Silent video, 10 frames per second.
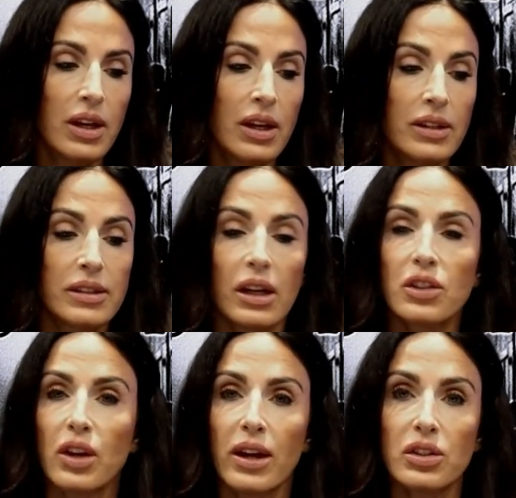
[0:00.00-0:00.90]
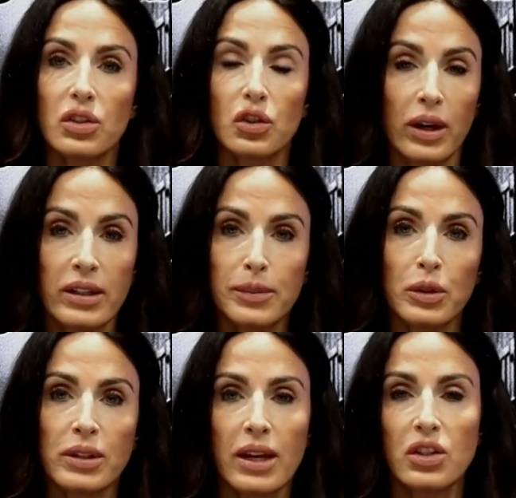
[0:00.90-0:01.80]
such as
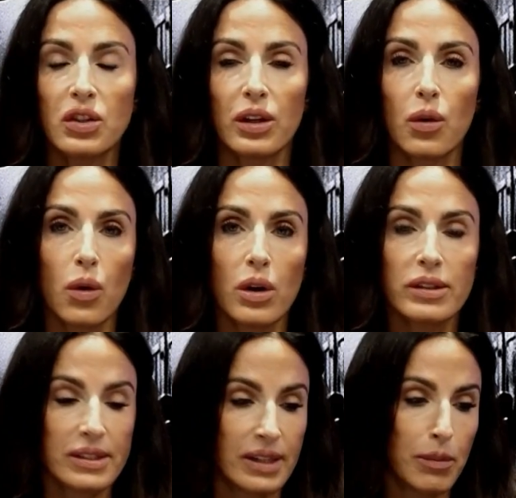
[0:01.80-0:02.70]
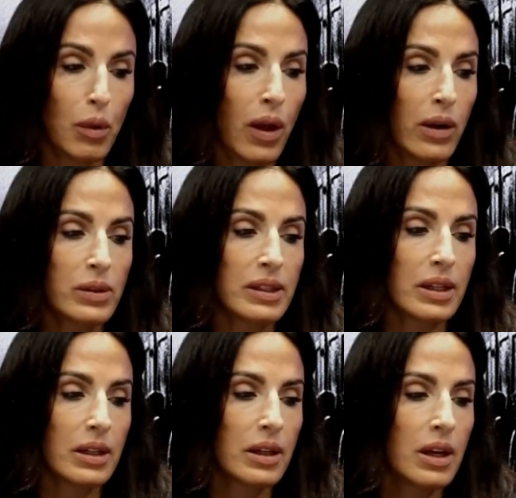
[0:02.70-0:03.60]
transportation or stable housing.